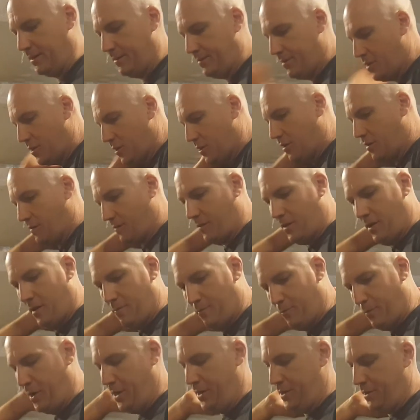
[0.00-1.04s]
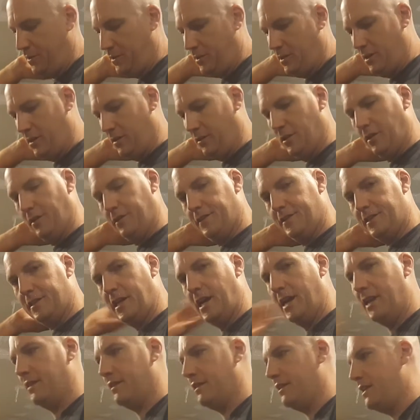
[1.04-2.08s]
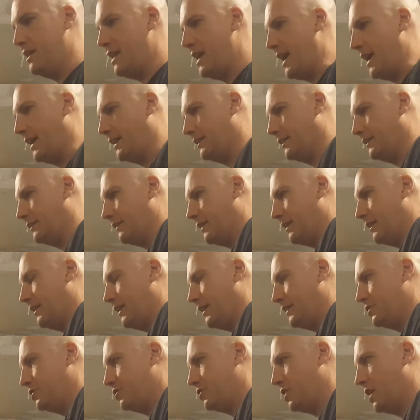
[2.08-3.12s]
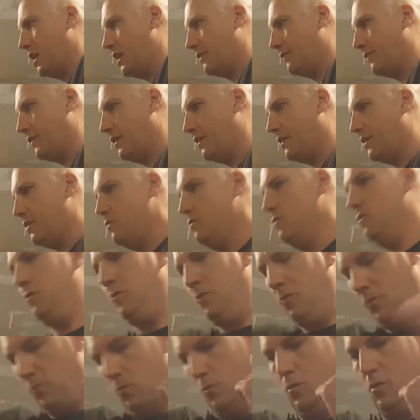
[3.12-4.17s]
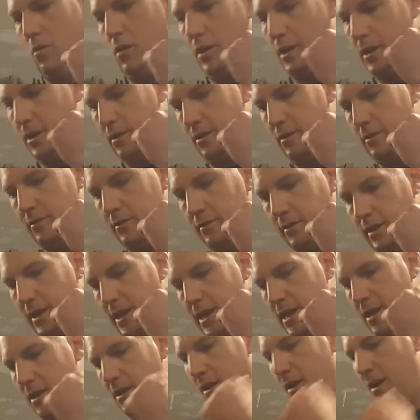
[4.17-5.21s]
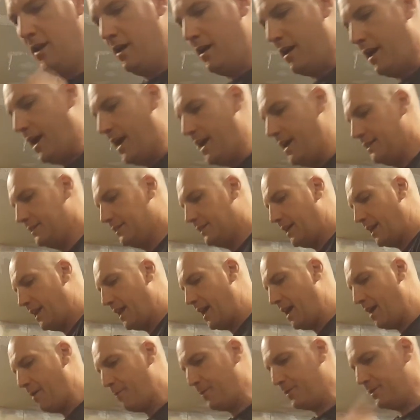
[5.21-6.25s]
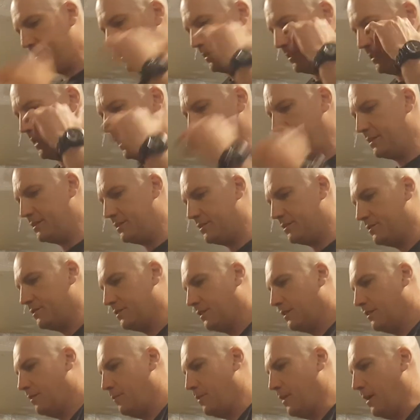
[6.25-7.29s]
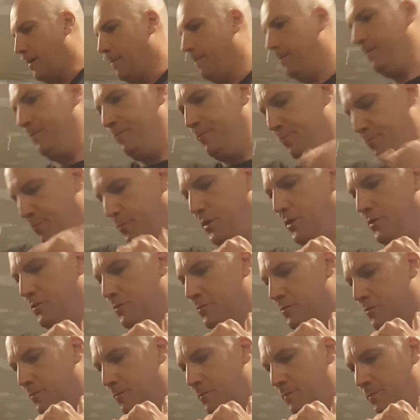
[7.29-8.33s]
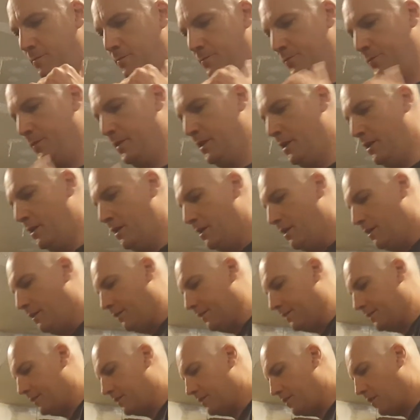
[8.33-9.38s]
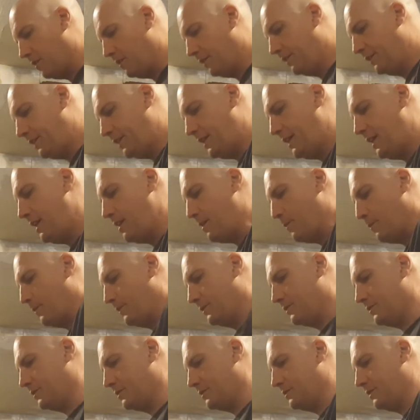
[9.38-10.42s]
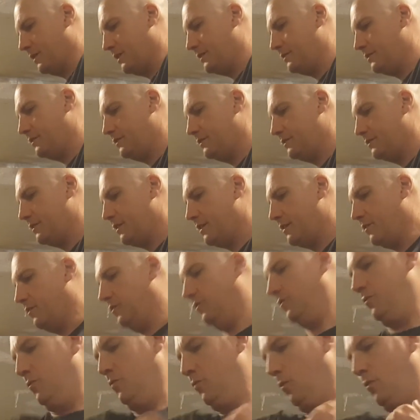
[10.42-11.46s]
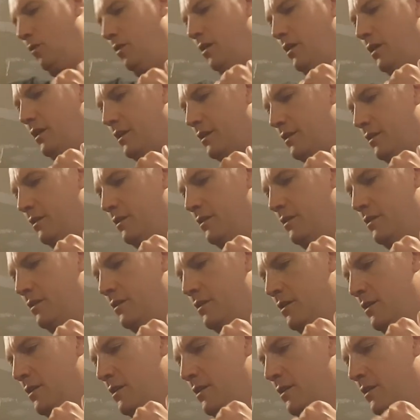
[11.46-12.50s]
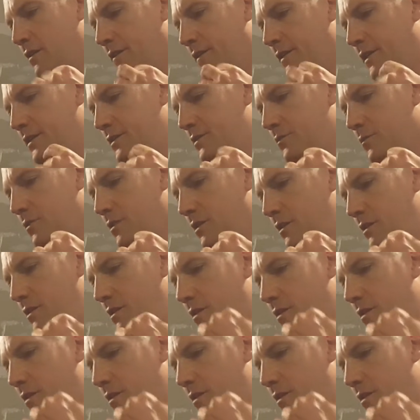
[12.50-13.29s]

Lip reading: nerve bundle along the side of the neck. Get that nice shock value. 1. Okay? As that happens, this hand to come up. Boom. This is all in the hip. It's just nice and subtle. 1. This one,